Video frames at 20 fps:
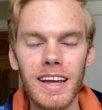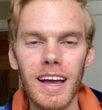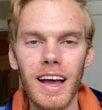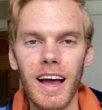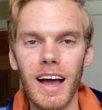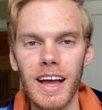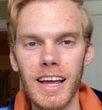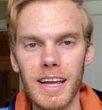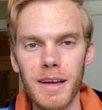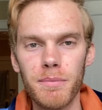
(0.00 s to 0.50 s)

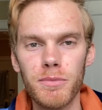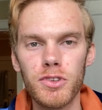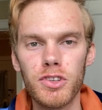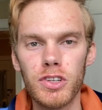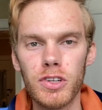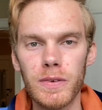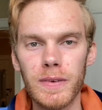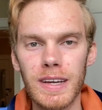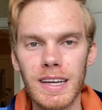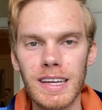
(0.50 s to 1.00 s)
I am
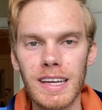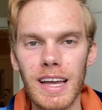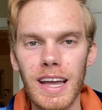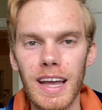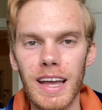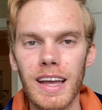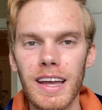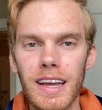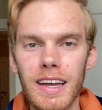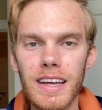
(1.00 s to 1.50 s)
doing
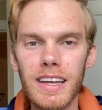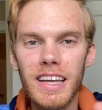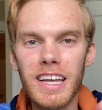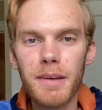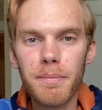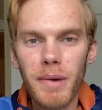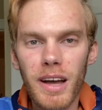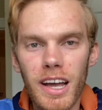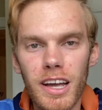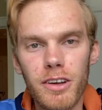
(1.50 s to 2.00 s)
a
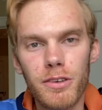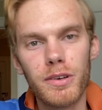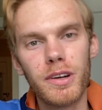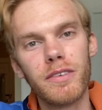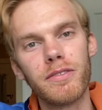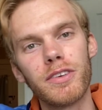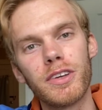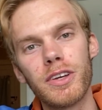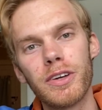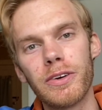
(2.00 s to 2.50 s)
e-bike
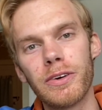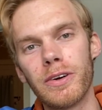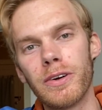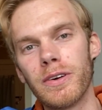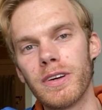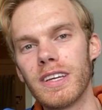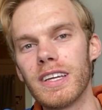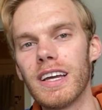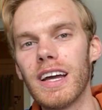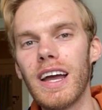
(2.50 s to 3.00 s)

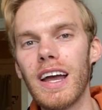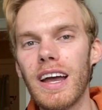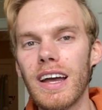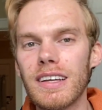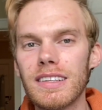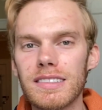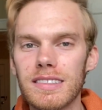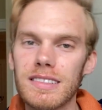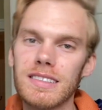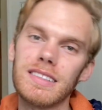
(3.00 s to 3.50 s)
review.
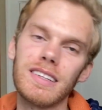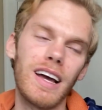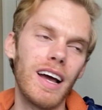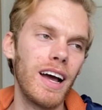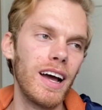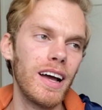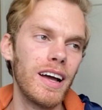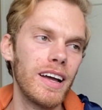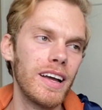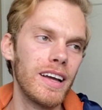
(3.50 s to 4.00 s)
Yes,
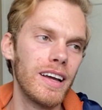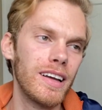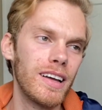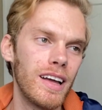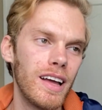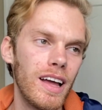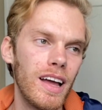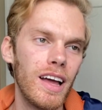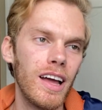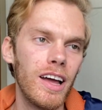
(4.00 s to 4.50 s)
I
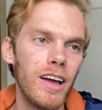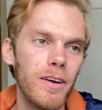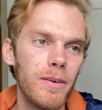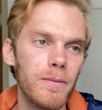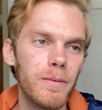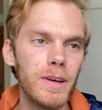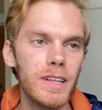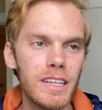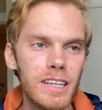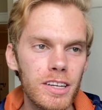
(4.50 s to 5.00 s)

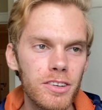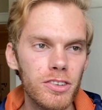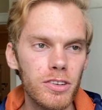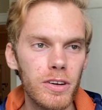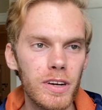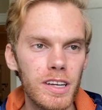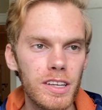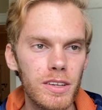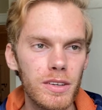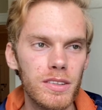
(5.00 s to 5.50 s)
really
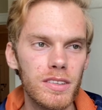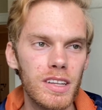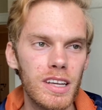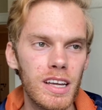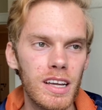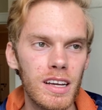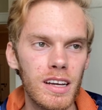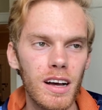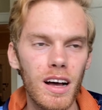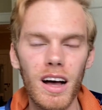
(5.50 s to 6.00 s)
enjoy
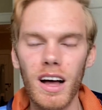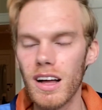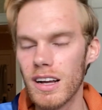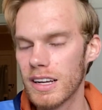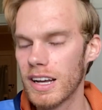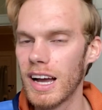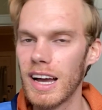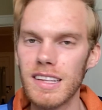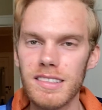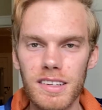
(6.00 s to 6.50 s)
using all
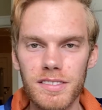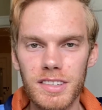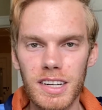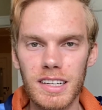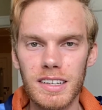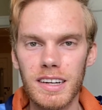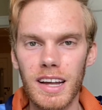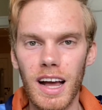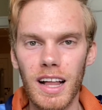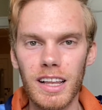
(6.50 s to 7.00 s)
kinds of
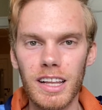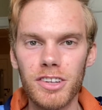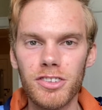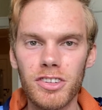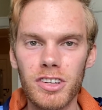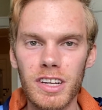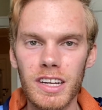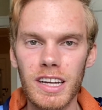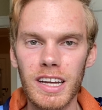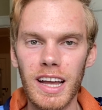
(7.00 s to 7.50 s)

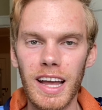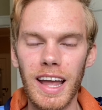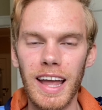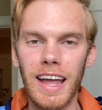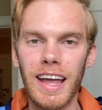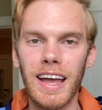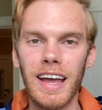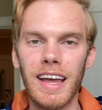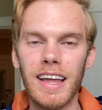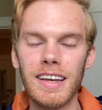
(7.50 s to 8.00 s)
technology,
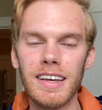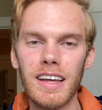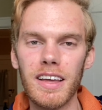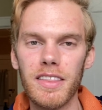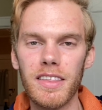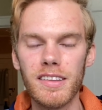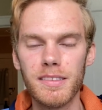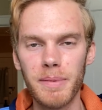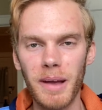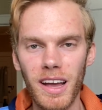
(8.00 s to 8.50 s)
and
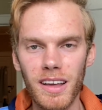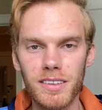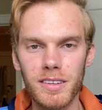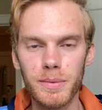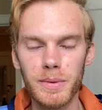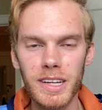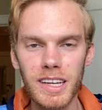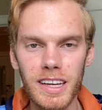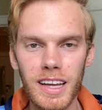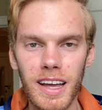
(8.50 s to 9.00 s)
this past
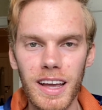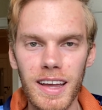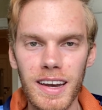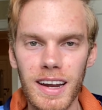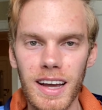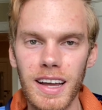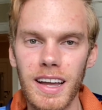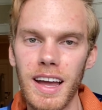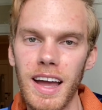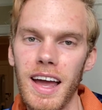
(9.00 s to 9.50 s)
weekend
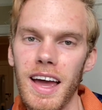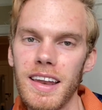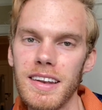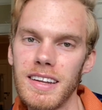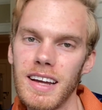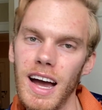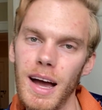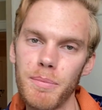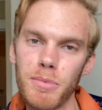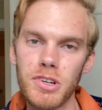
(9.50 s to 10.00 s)
I had
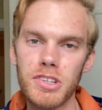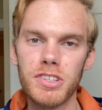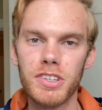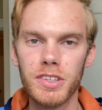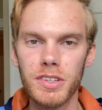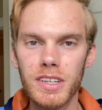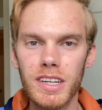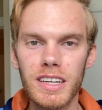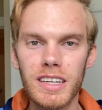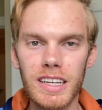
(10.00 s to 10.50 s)
the
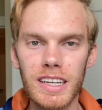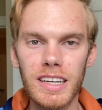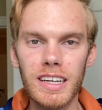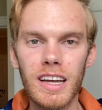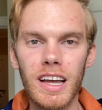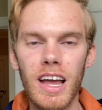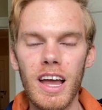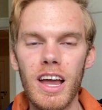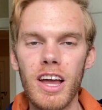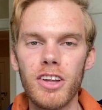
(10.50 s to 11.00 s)

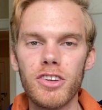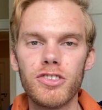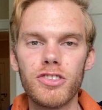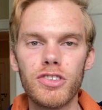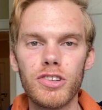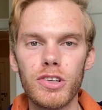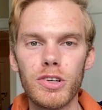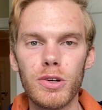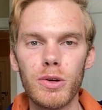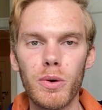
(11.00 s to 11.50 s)
opportunity
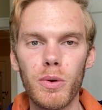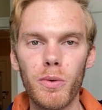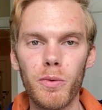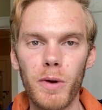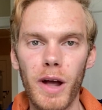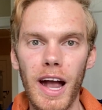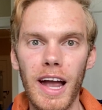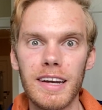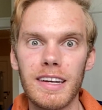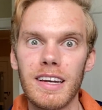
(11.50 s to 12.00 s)
to
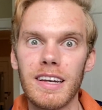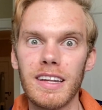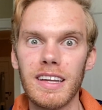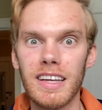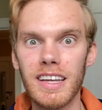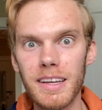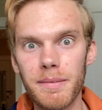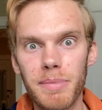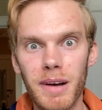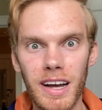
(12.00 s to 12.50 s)
ride an
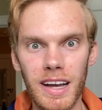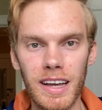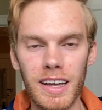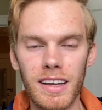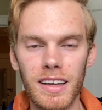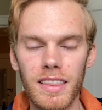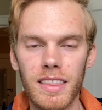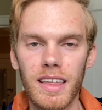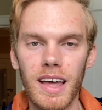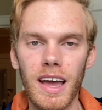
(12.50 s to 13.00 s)

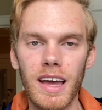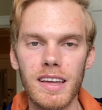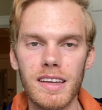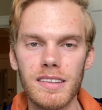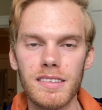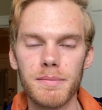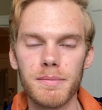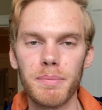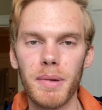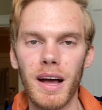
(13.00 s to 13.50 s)
e-bike that
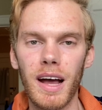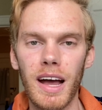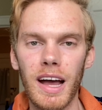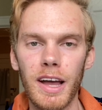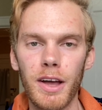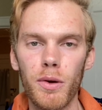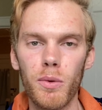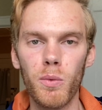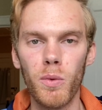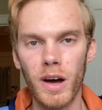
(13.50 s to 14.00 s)
is
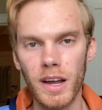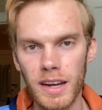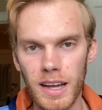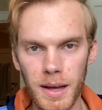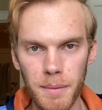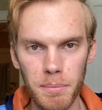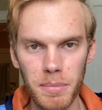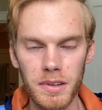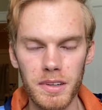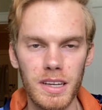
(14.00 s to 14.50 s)
by
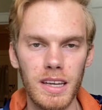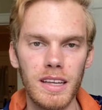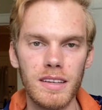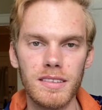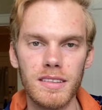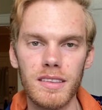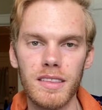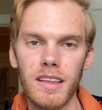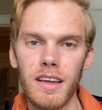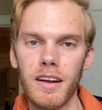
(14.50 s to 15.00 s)
Ride1Up.
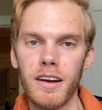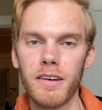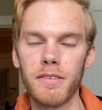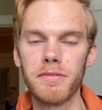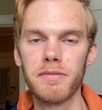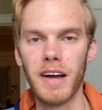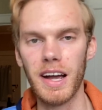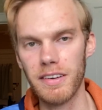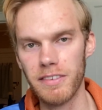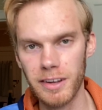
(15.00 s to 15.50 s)
It's their
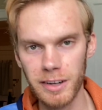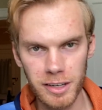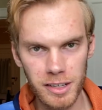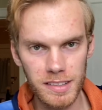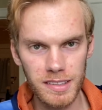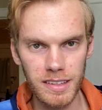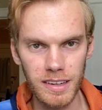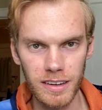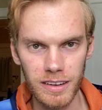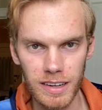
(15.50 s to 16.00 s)
500
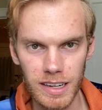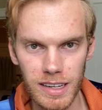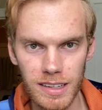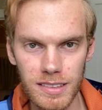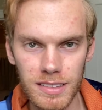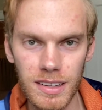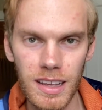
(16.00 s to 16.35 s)
series.